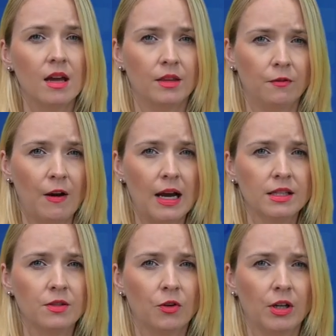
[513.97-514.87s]
The
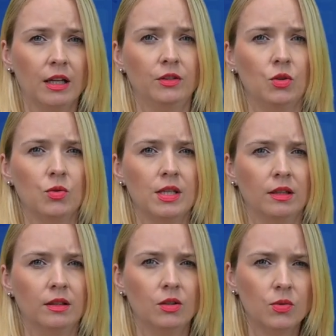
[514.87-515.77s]
fines for not using
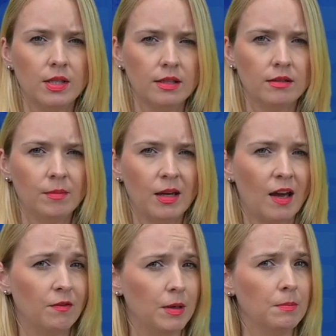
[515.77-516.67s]
the new system
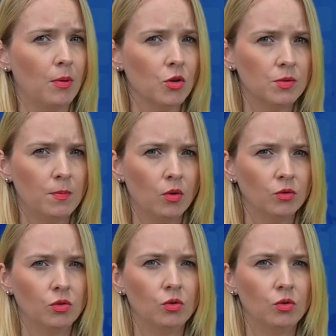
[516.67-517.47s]
have been postponed